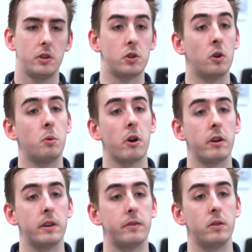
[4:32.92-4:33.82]
to not
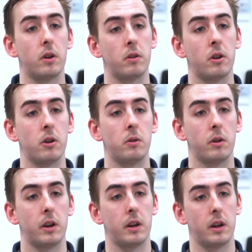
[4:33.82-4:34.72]
worry if you don't know
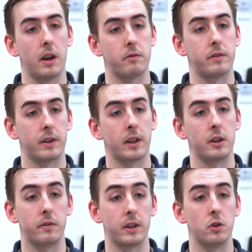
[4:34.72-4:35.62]
everything that you
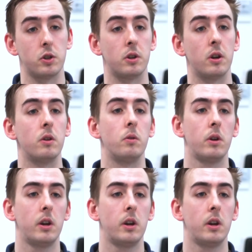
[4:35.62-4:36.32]
think you should know.